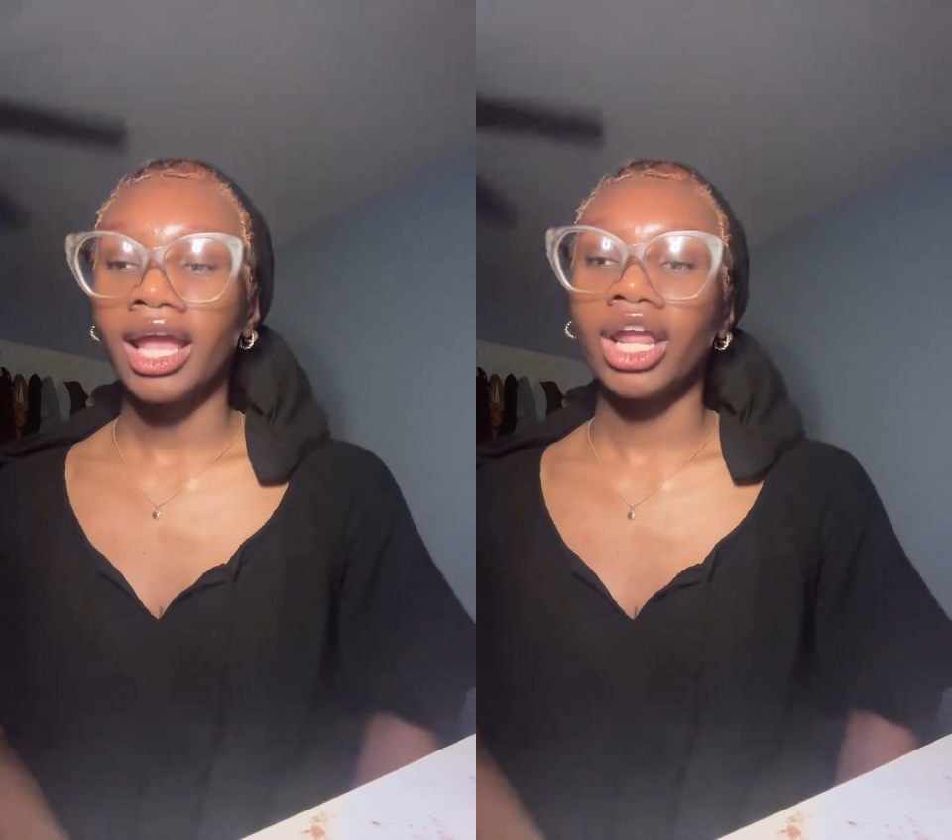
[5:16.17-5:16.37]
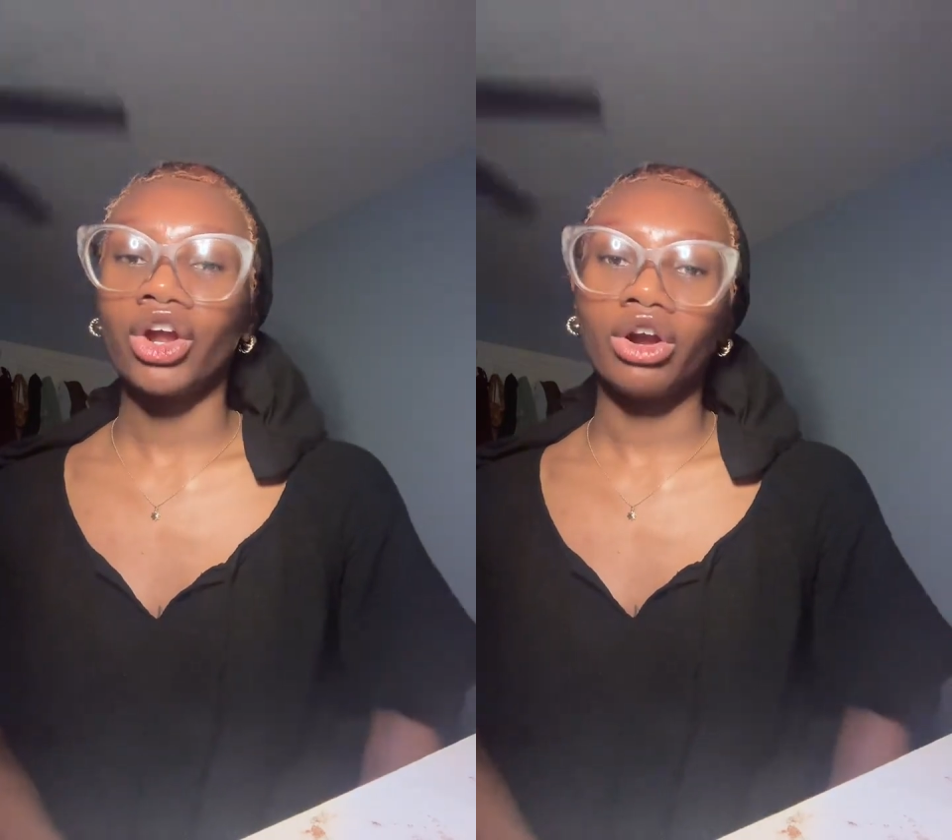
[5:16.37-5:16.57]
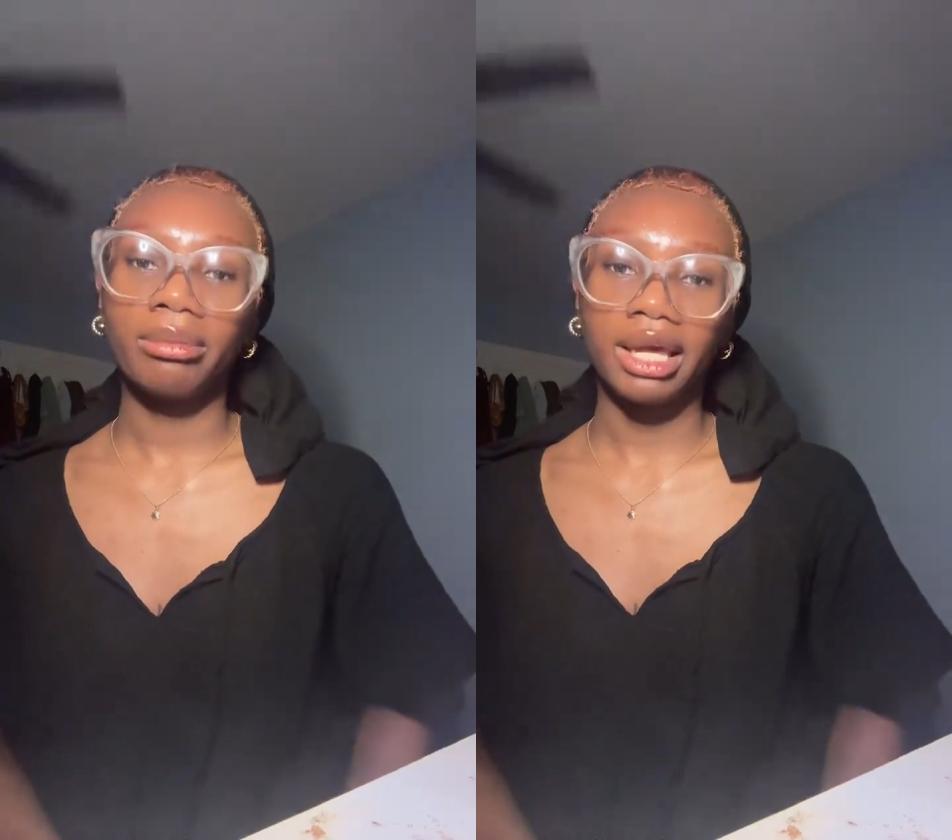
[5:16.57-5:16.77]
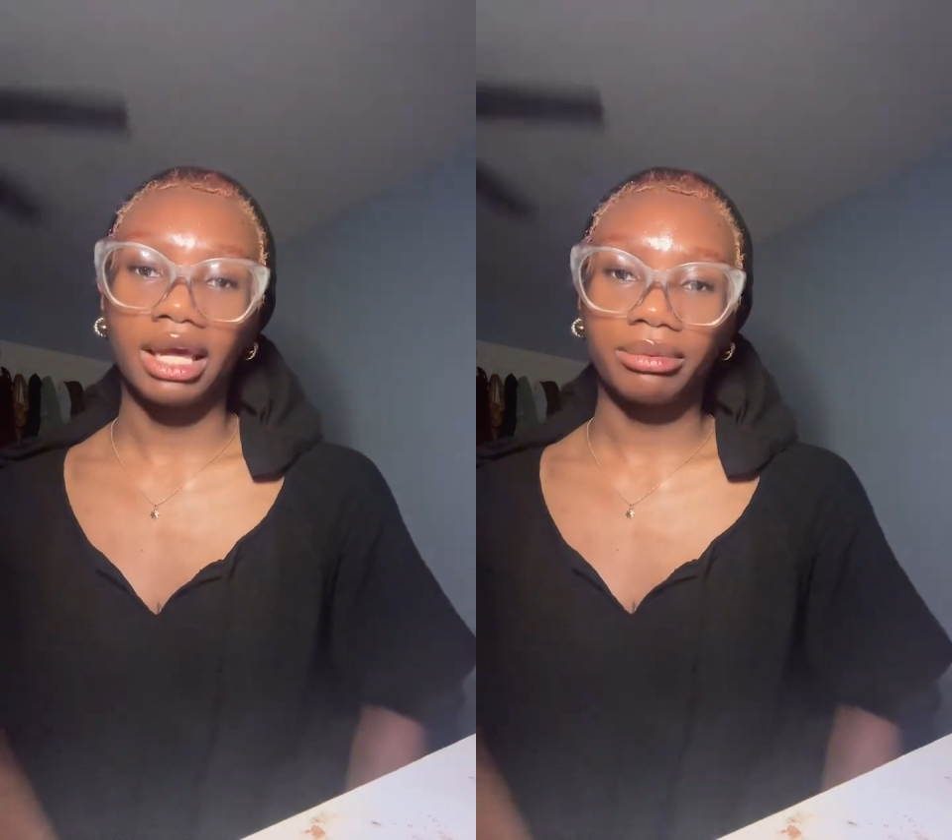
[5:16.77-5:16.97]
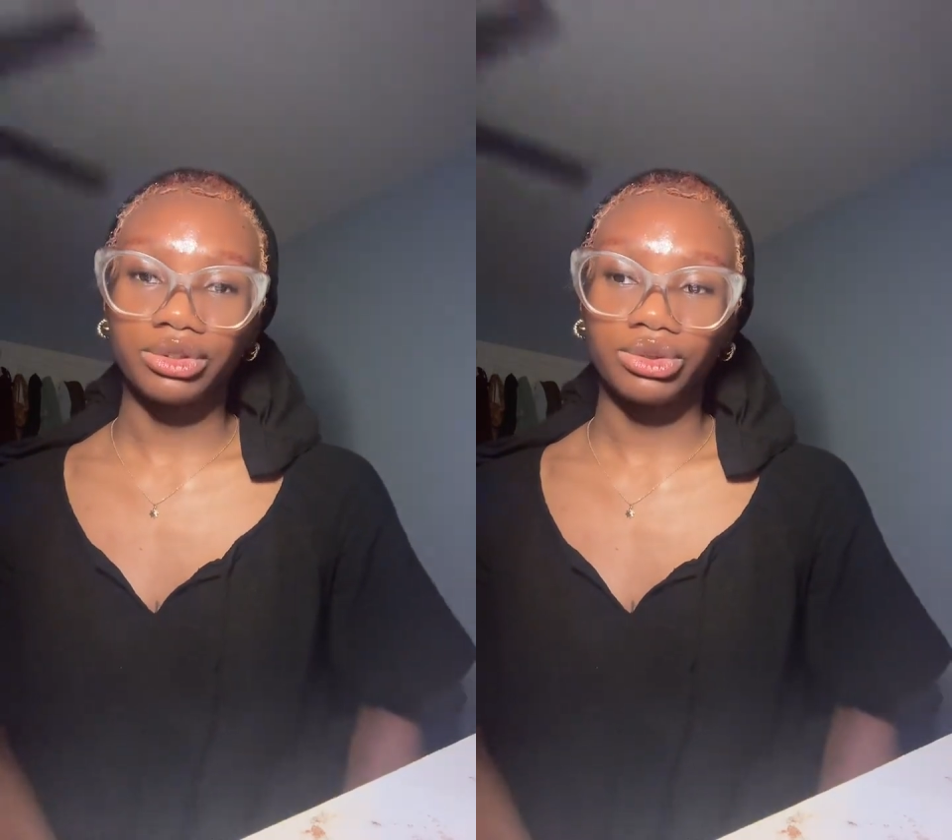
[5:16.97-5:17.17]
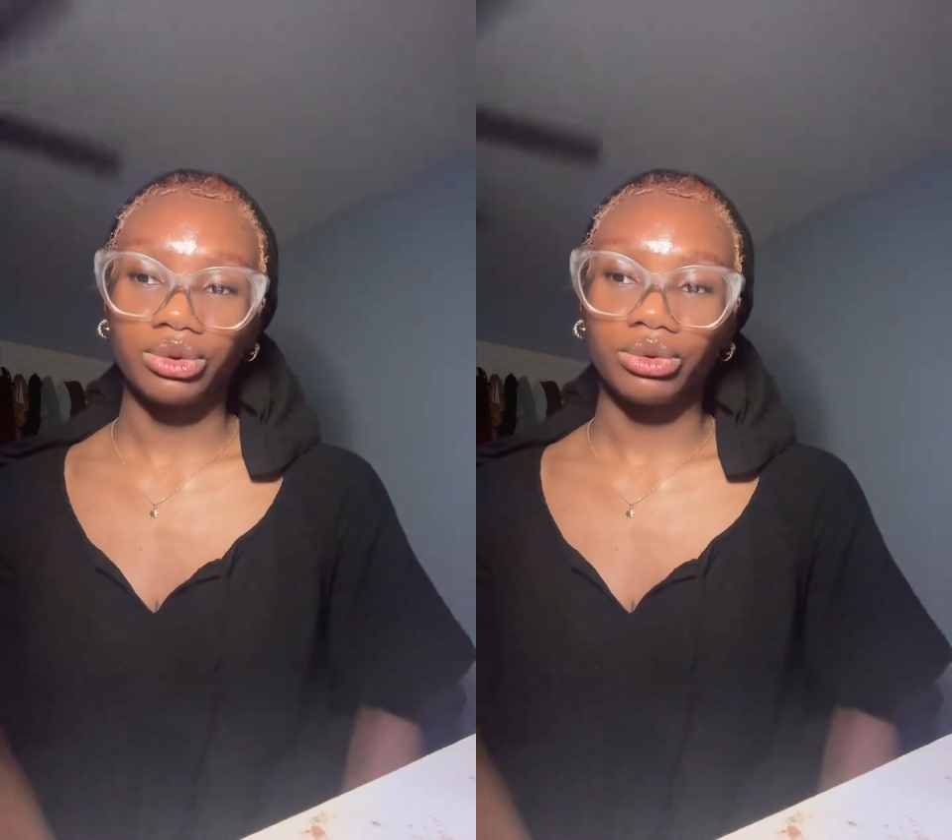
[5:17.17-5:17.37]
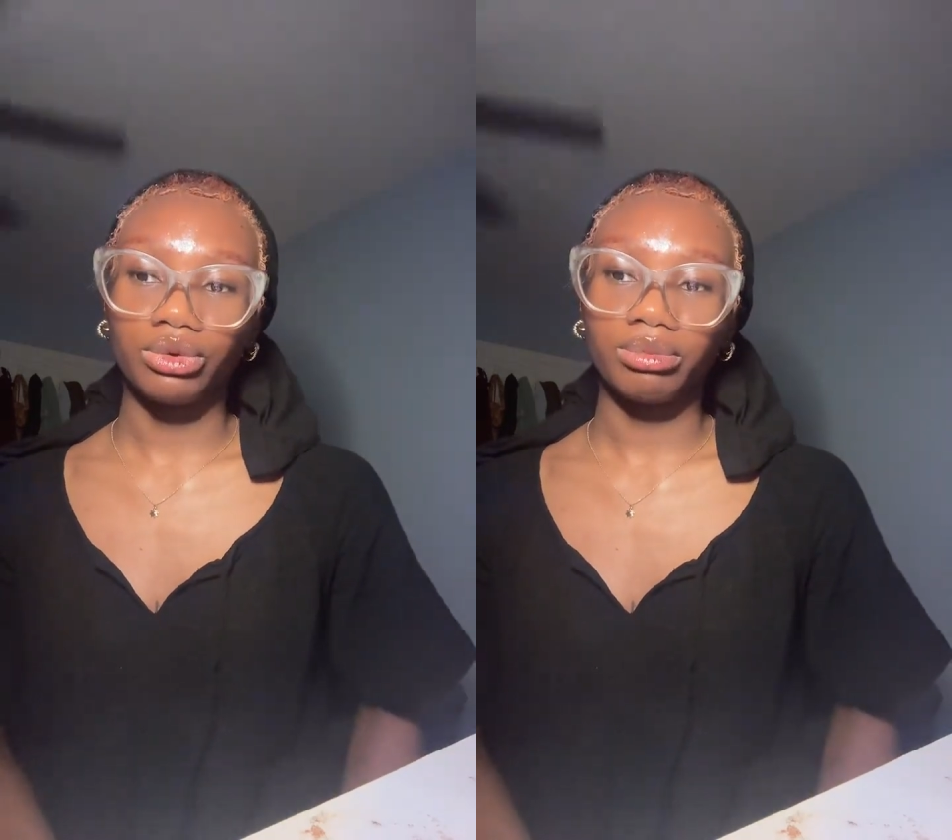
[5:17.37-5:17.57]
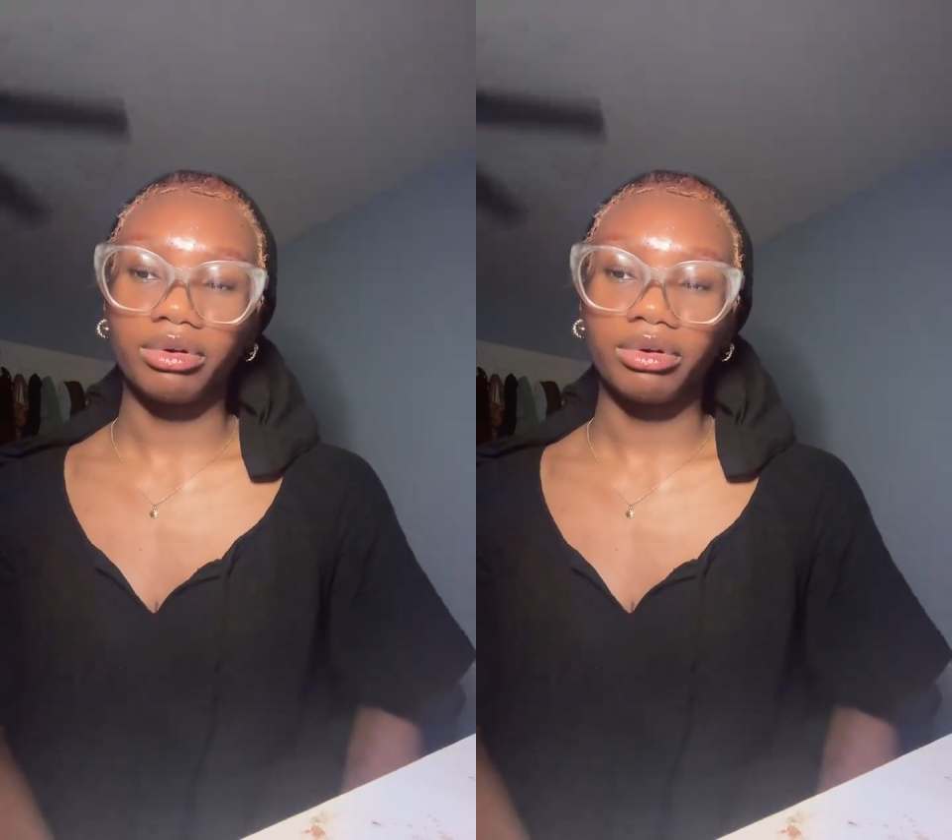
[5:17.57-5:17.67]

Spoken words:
and her be able to